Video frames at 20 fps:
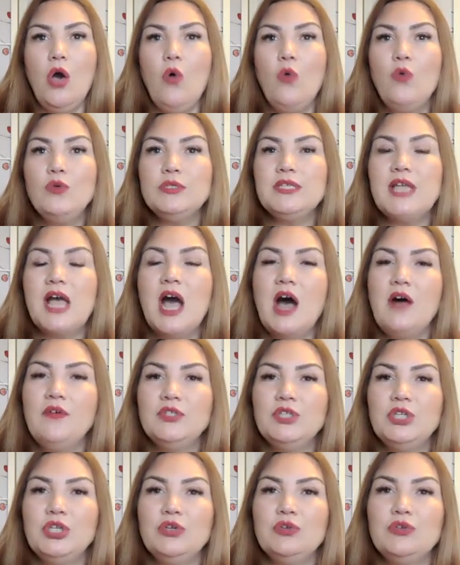Also,
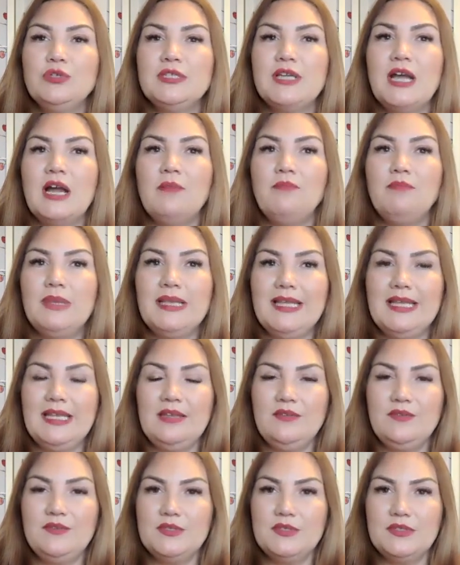how to use our
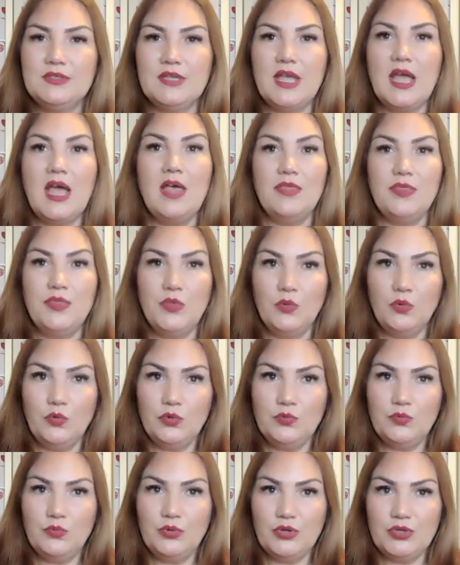beliefs and
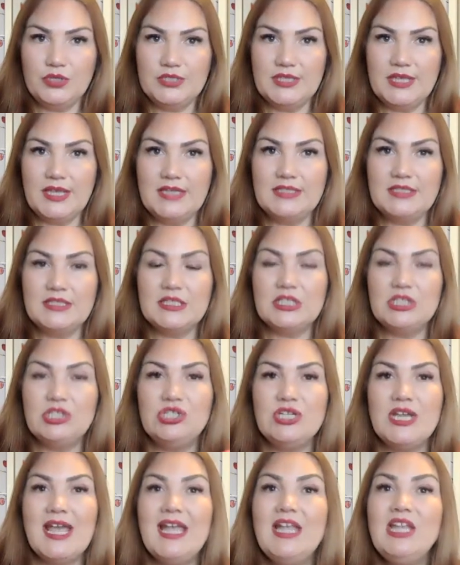thought process to
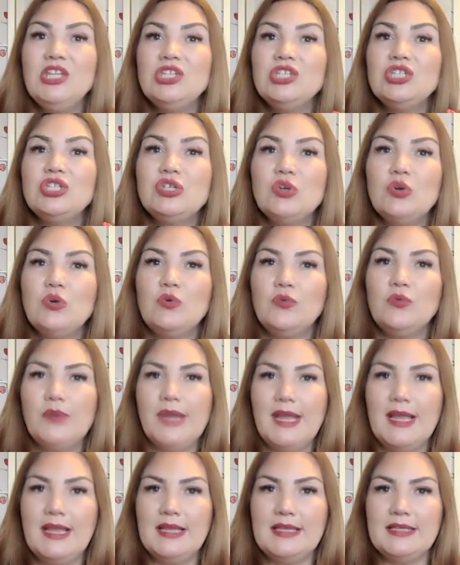change your
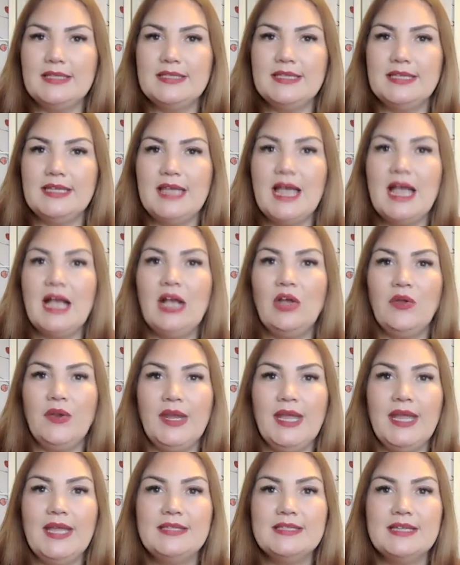reality and
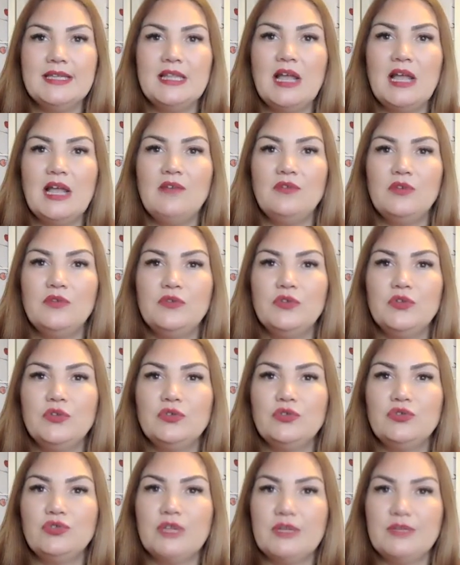create a life of
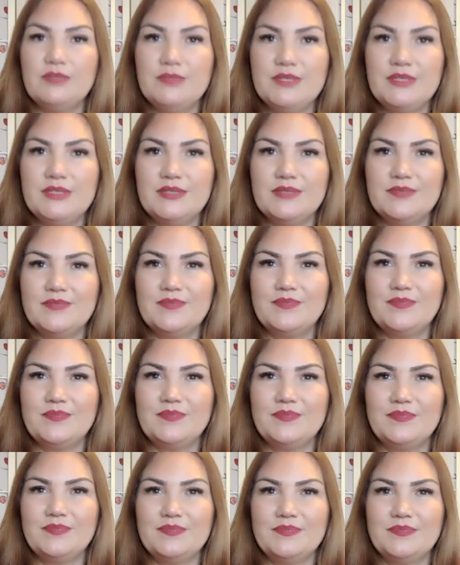your dreams.
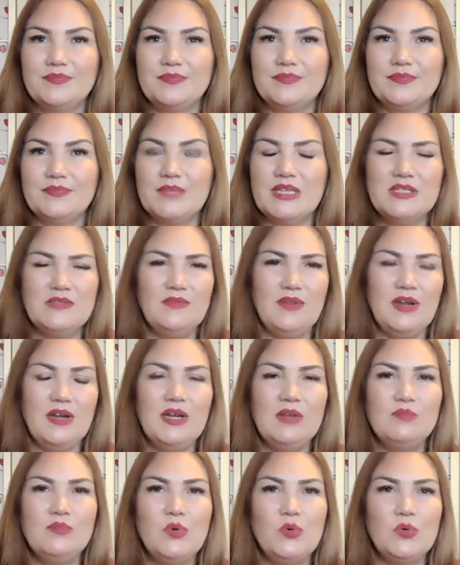It's
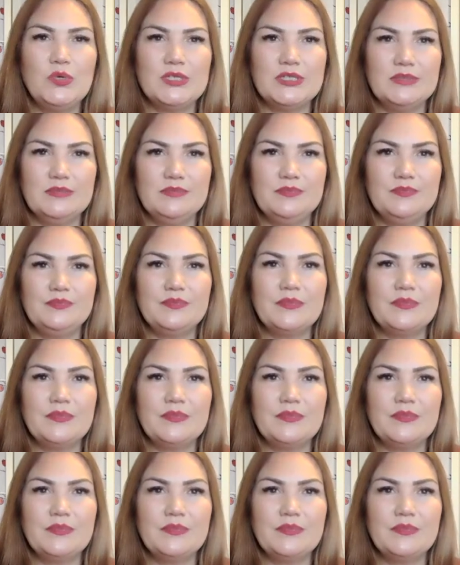very important.